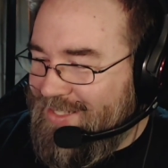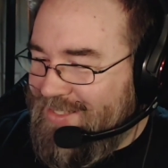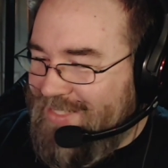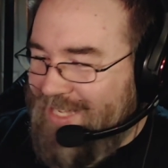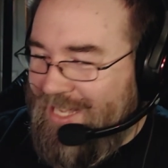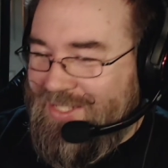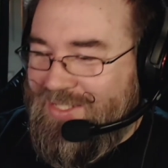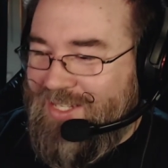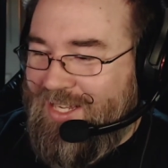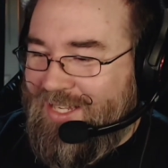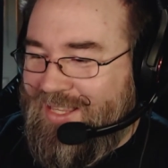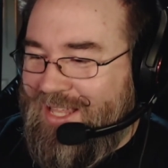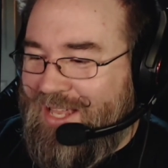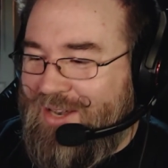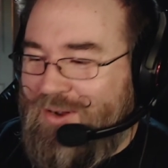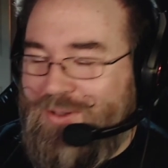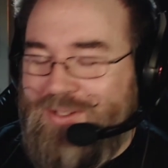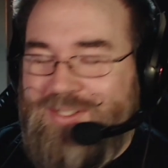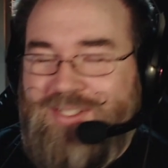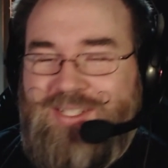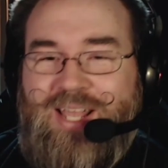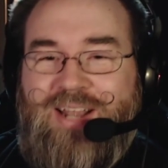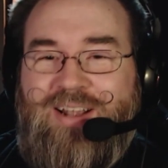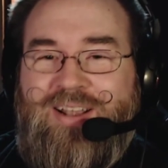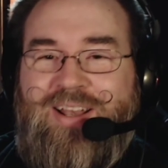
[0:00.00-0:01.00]
Sounds like that
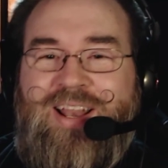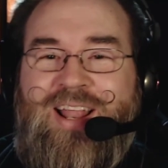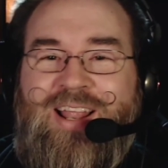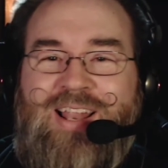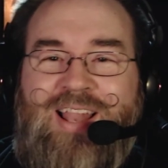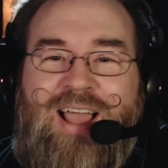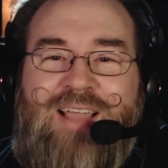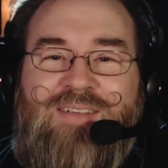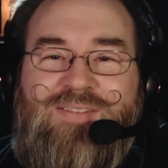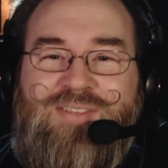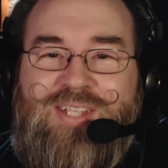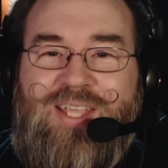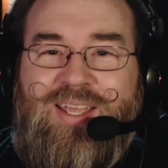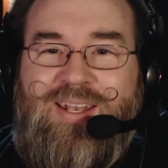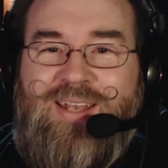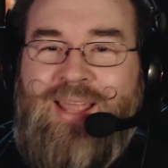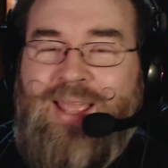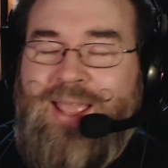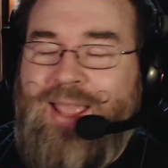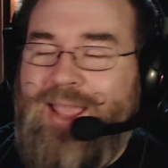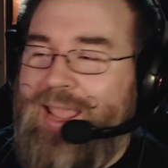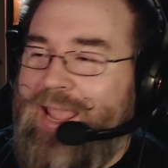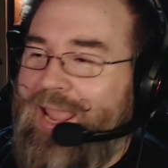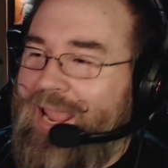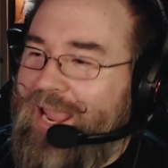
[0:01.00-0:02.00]
old Saturday Night Live skit.
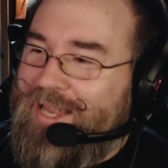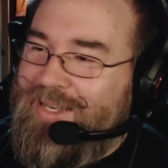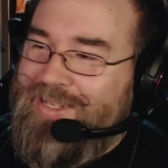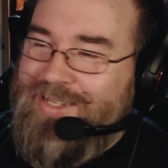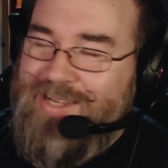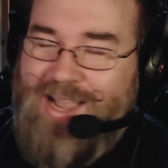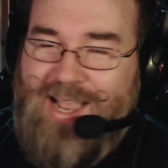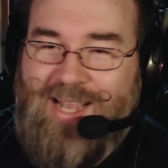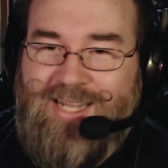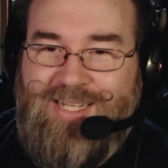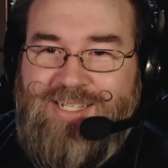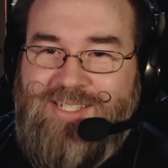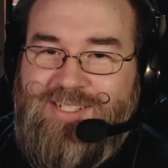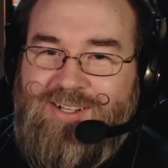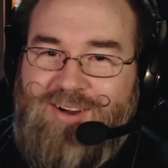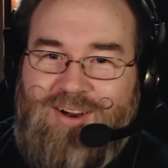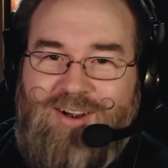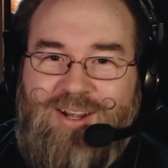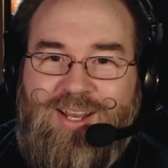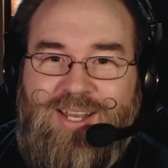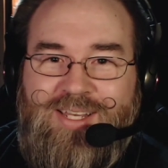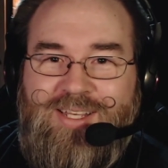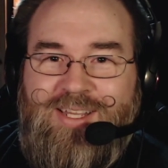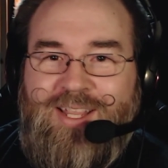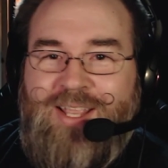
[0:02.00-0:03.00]
And gosh
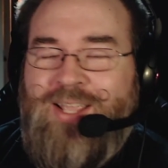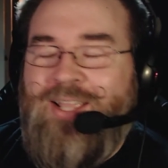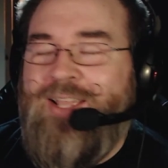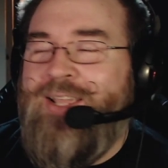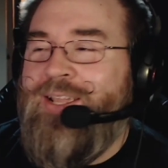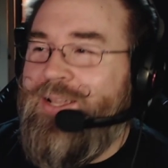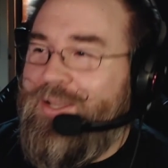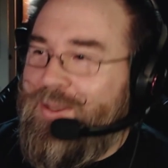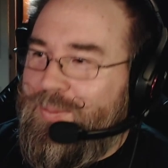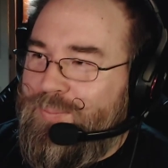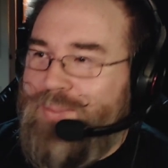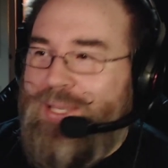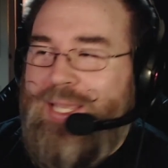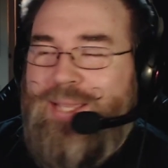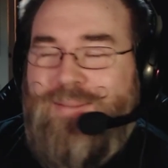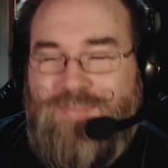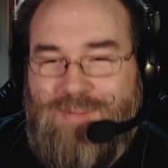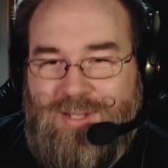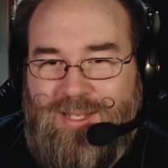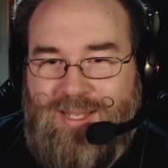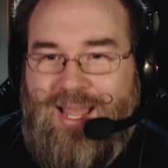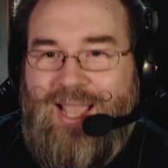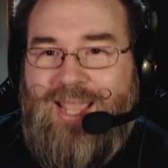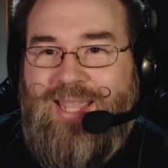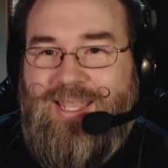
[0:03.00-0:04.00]
darn it,
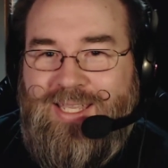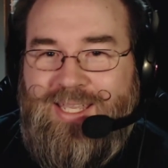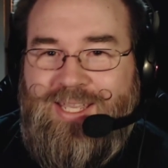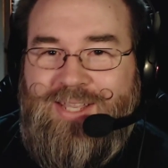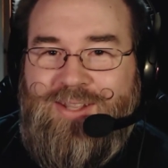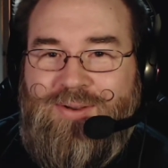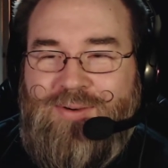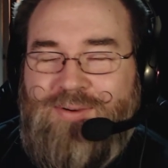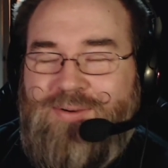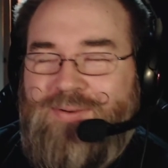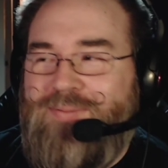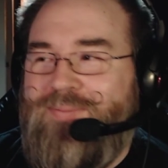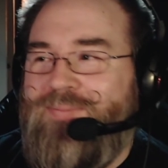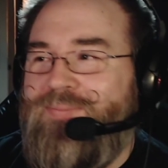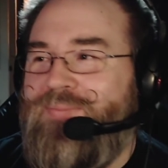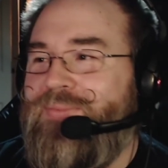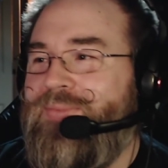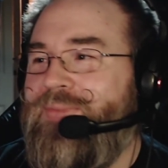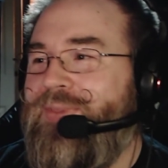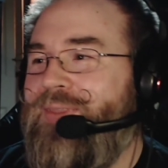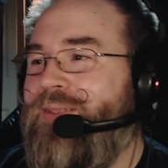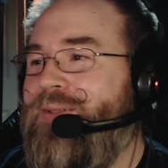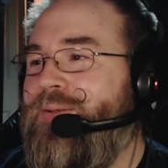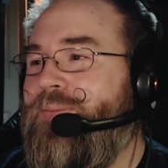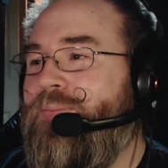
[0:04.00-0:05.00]
people like you.
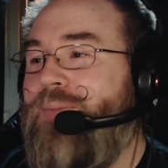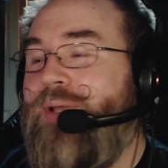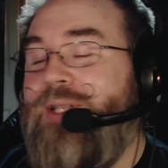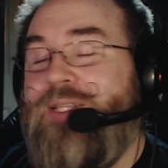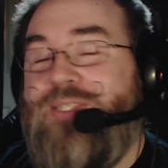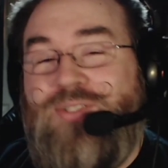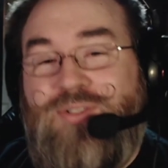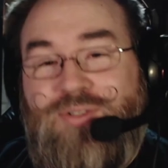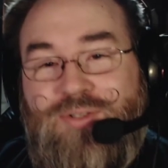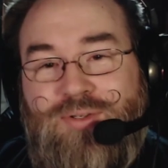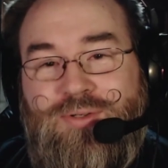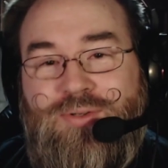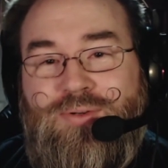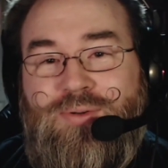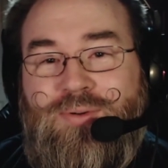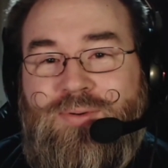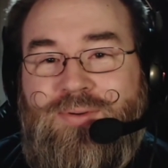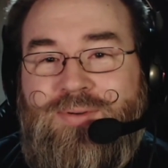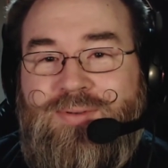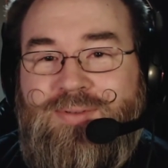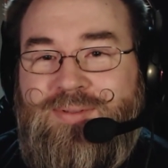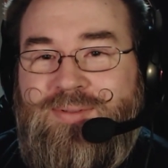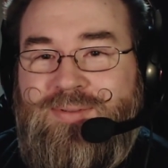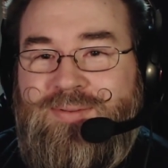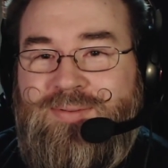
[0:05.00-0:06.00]
But it's true.
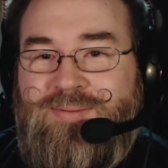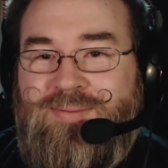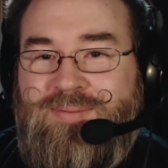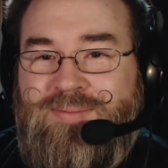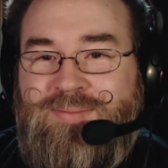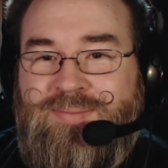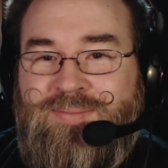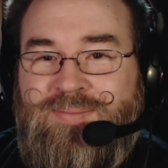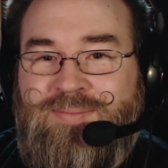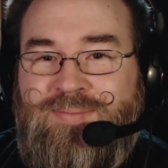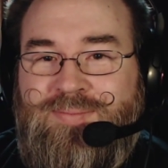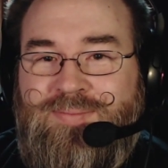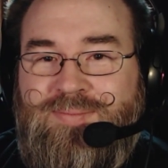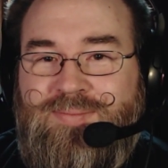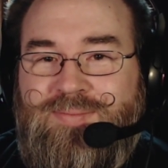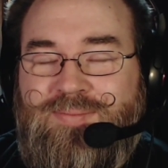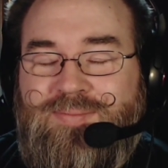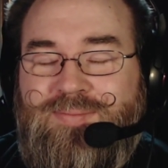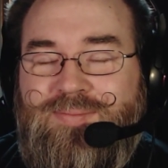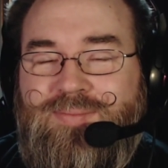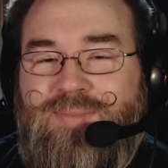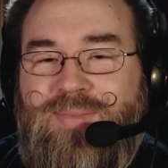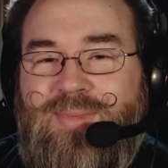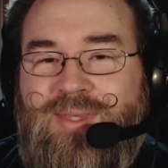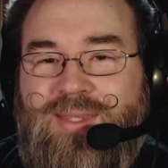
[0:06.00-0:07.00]

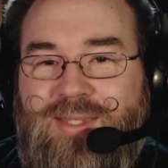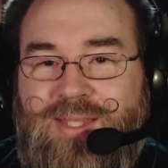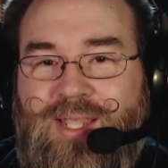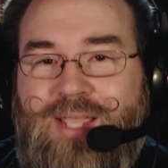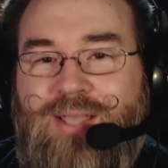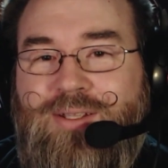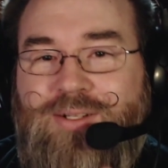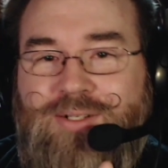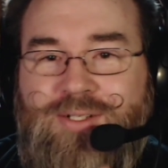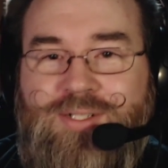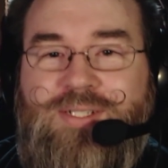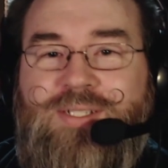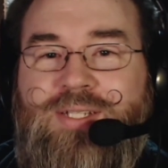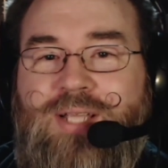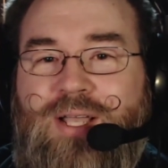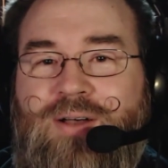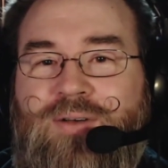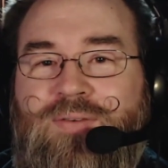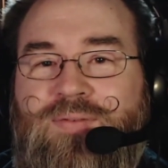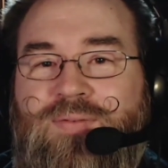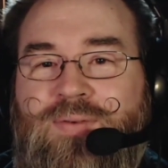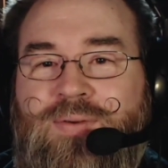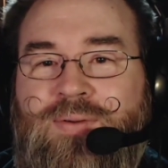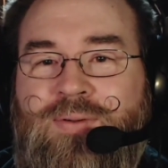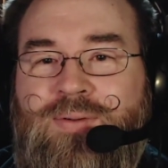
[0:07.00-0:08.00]
Tell
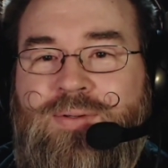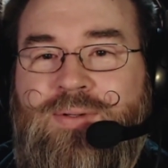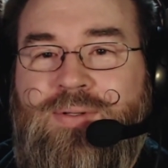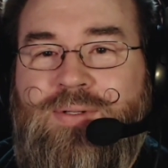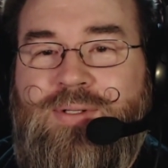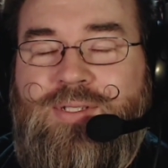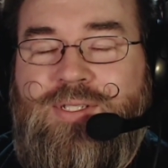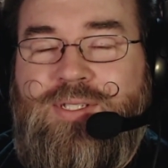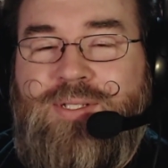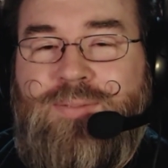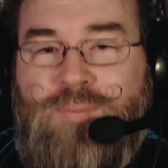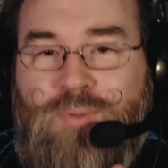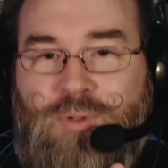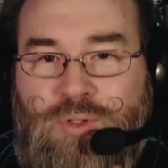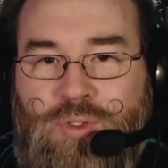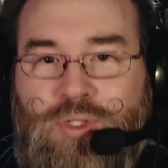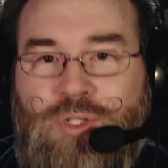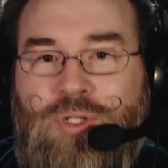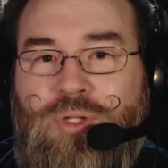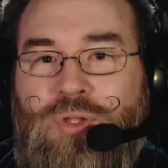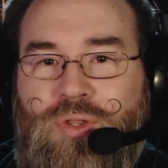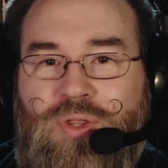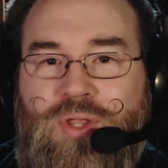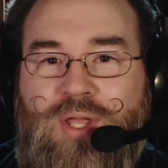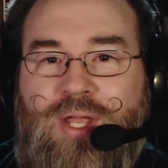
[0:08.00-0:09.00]
yourself some
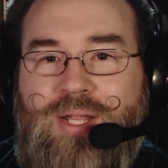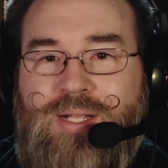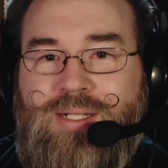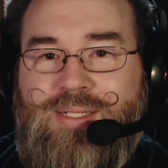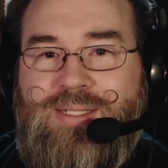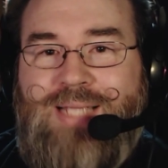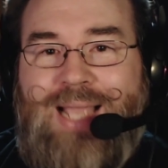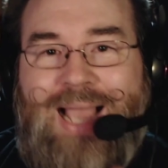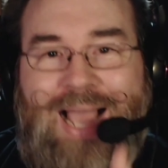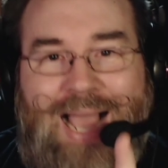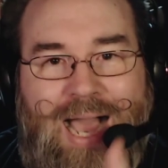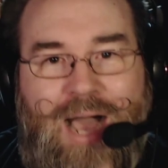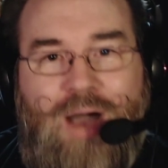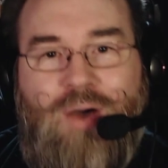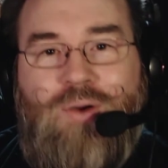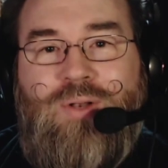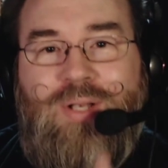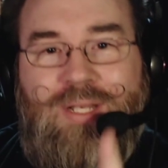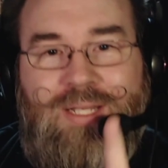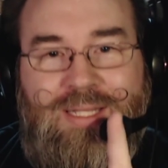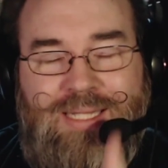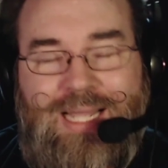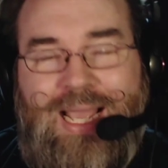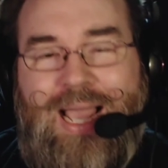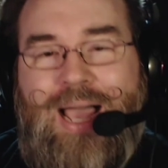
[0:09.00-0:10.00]
good things
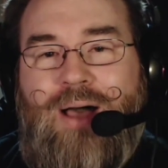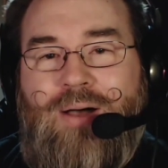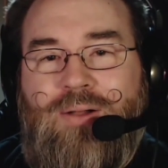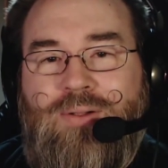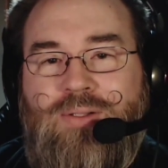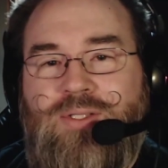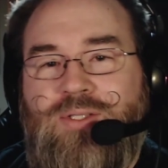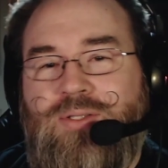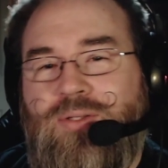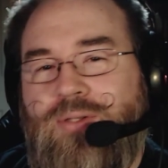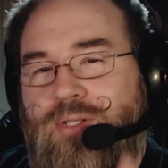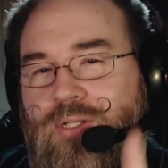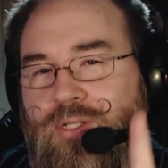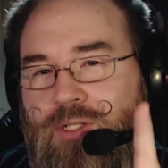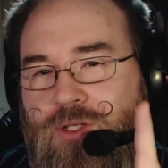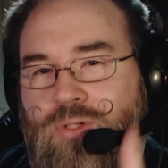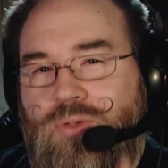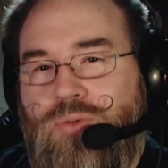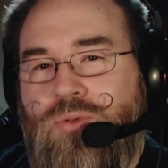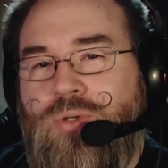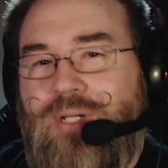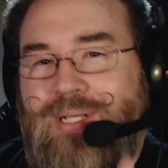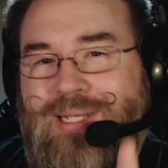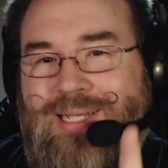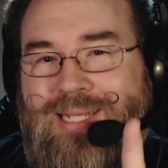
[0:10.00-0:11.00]
out loud so that
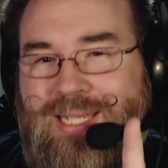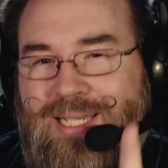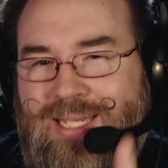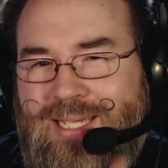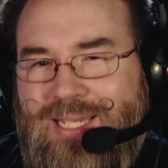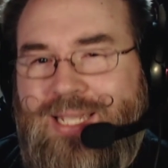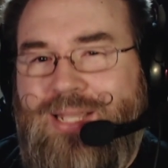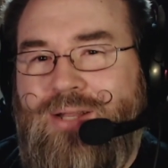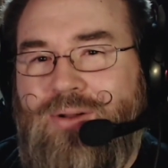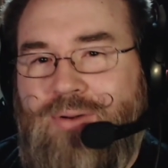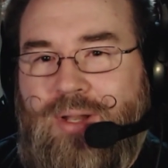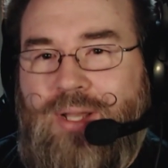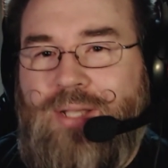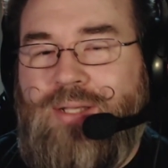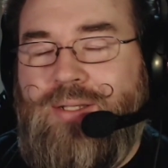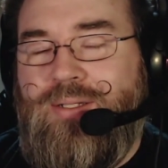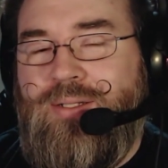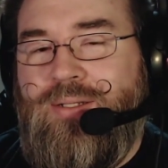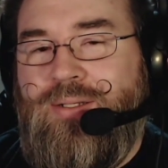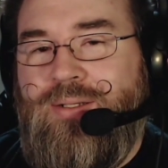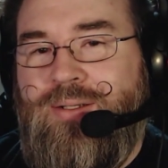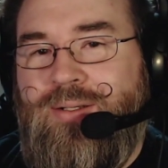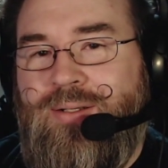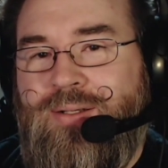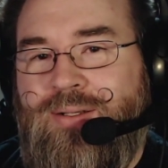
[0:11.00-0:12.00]
you can hear
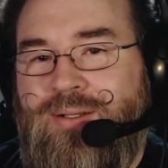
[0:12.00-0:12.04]
it.